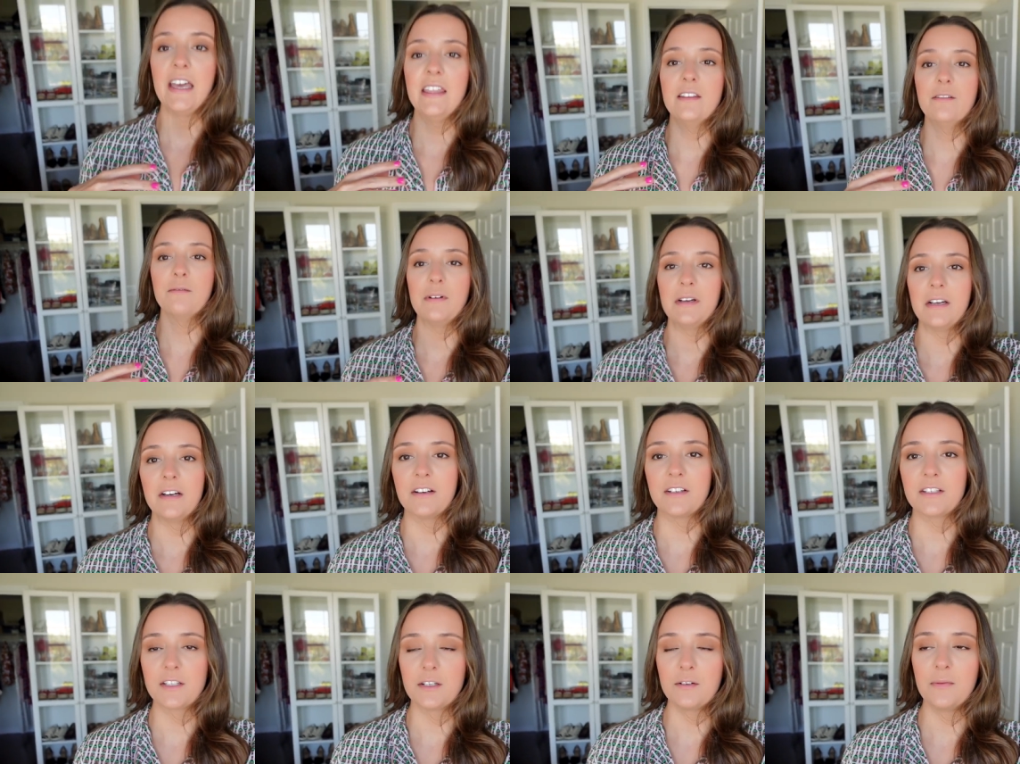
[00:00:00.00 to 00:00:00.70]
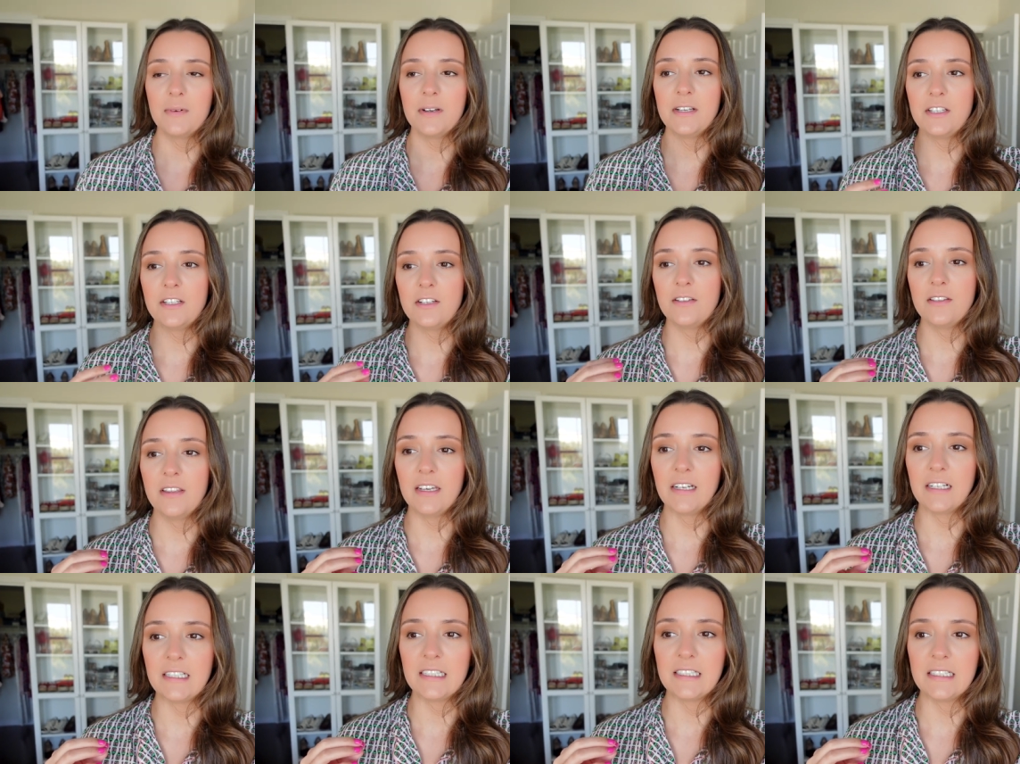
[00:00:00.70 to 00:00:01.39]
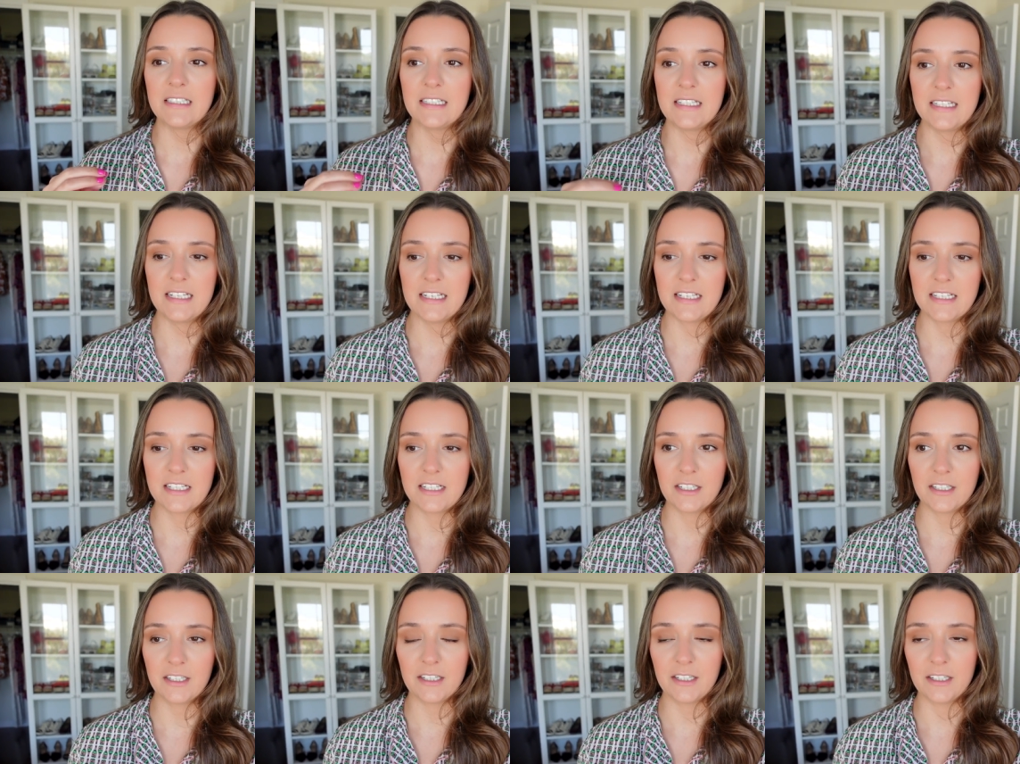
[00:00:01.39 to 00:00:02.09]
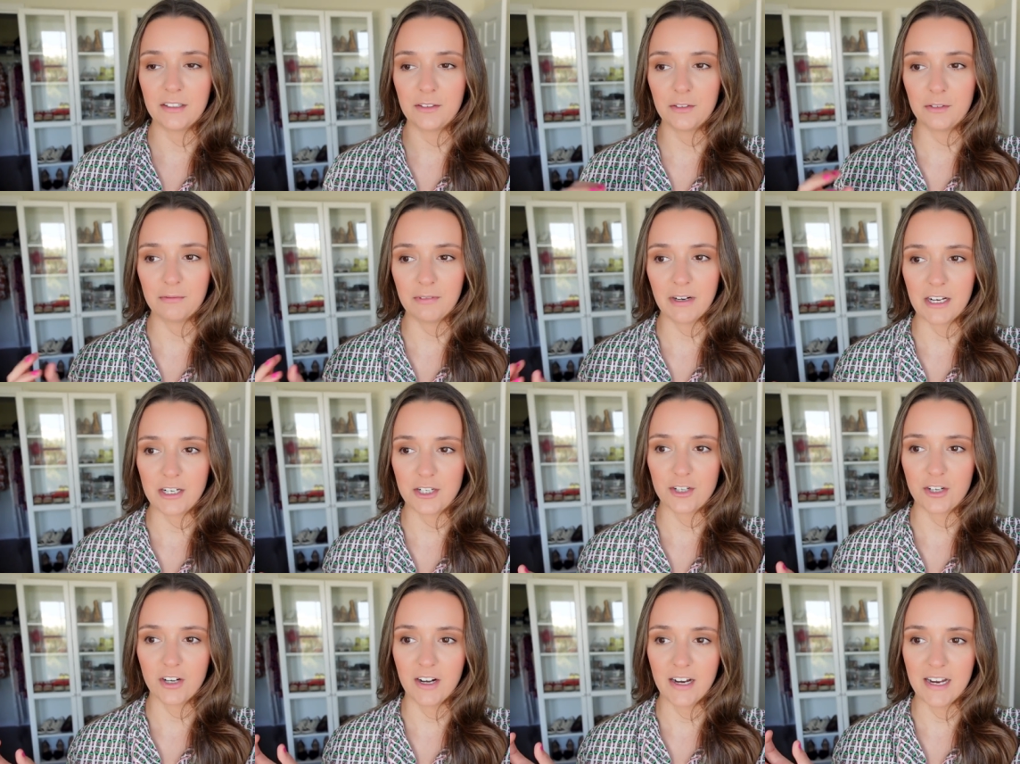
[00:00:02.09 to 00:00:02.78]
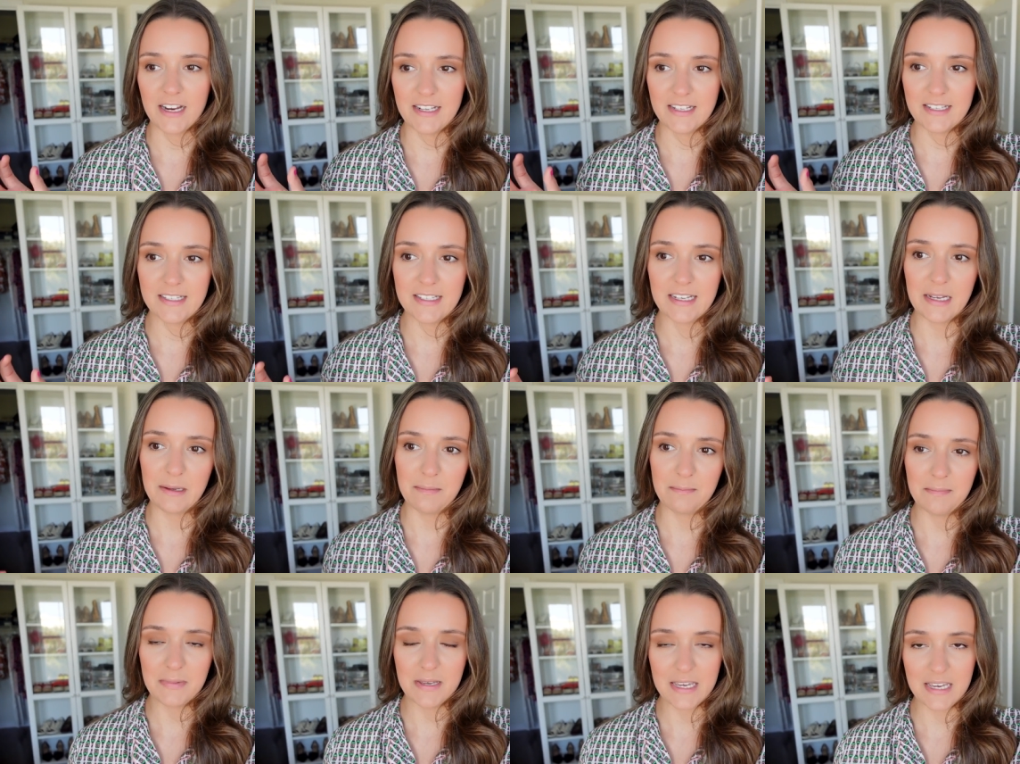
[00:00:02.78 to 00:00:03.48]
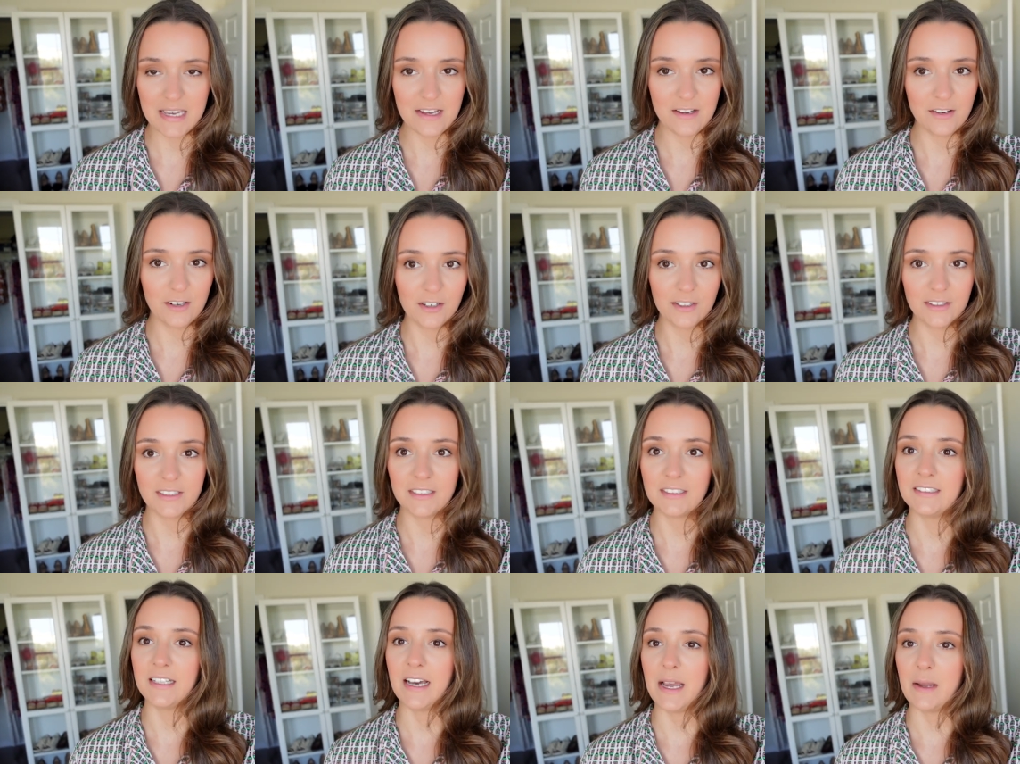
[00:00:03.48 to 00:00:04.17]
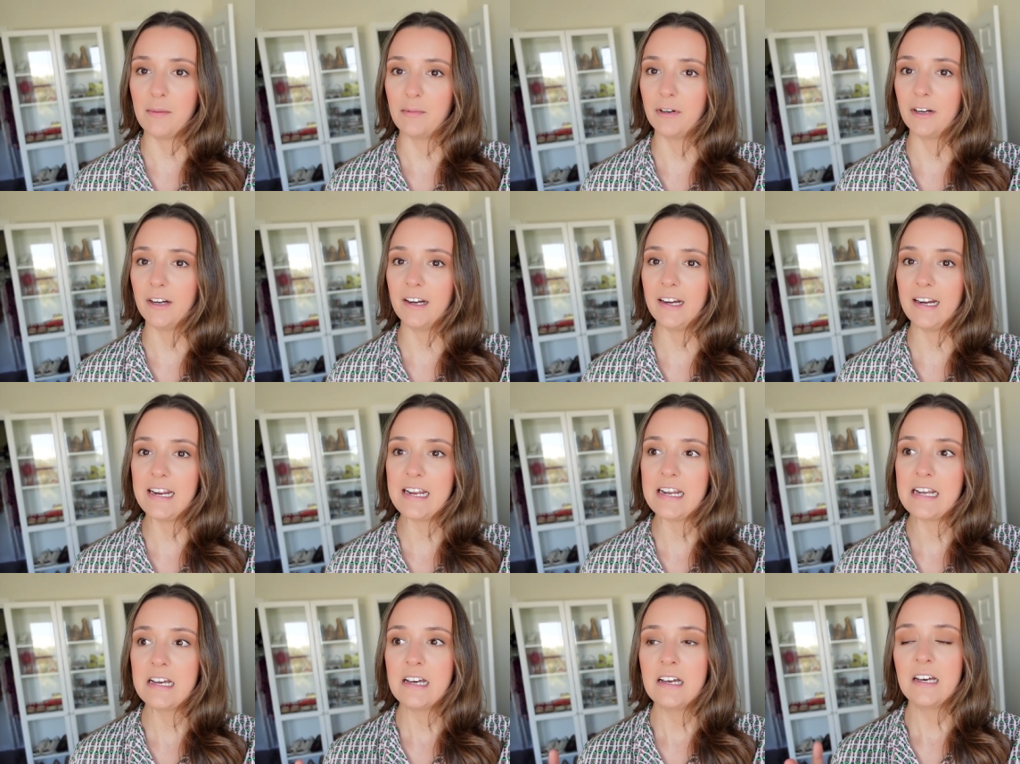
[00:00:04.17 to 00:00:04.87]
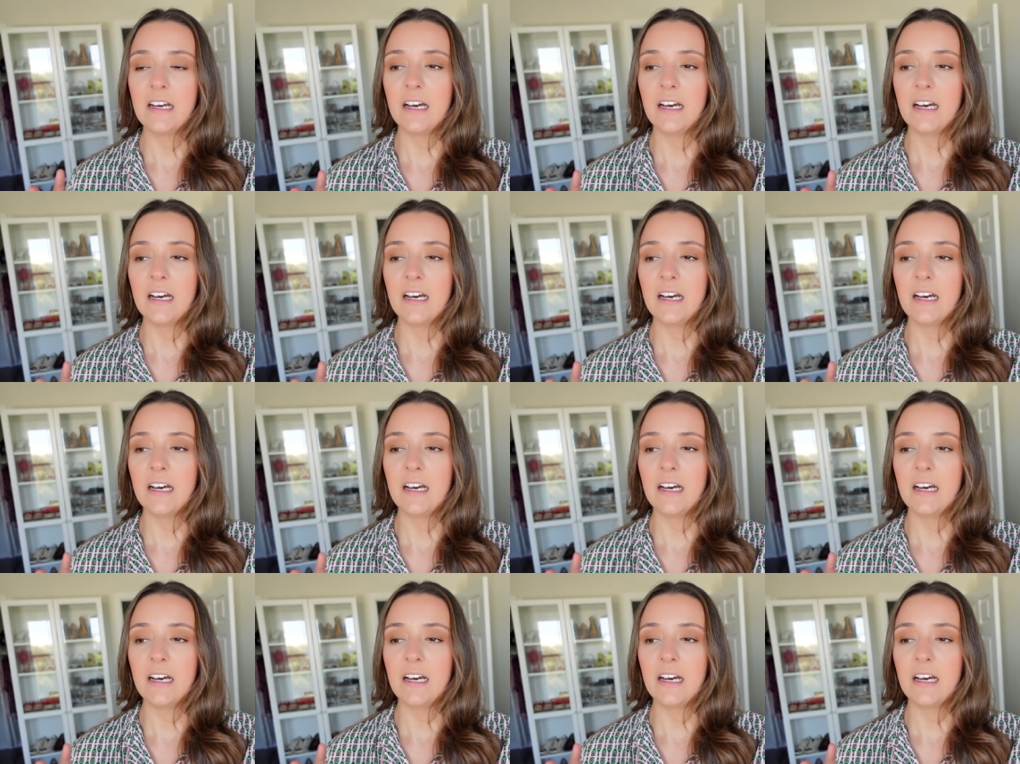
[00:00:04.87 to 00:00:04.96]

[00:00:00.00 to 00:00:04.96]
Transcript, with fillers: And then we also went to their sister restaurant in Saint Pete called The Library,